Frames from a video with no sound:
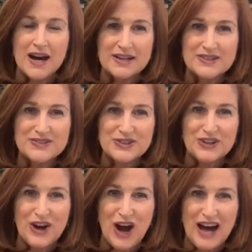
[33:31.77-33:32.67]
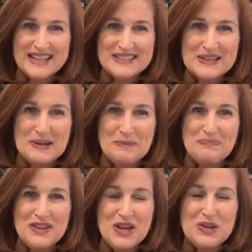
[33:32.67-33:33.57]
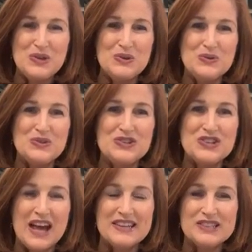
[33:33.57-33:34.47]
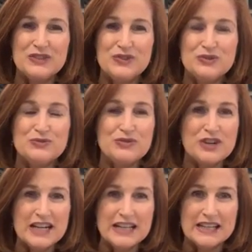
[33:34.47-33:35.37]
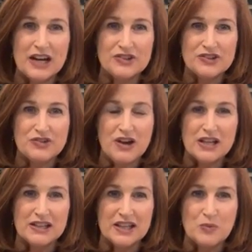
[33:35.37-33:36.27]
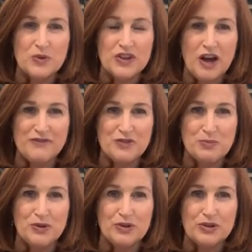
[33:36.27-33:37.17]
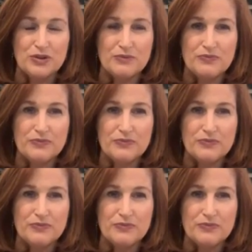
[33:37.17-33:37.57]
Uggs are awesome. If you really are struggling with comfortable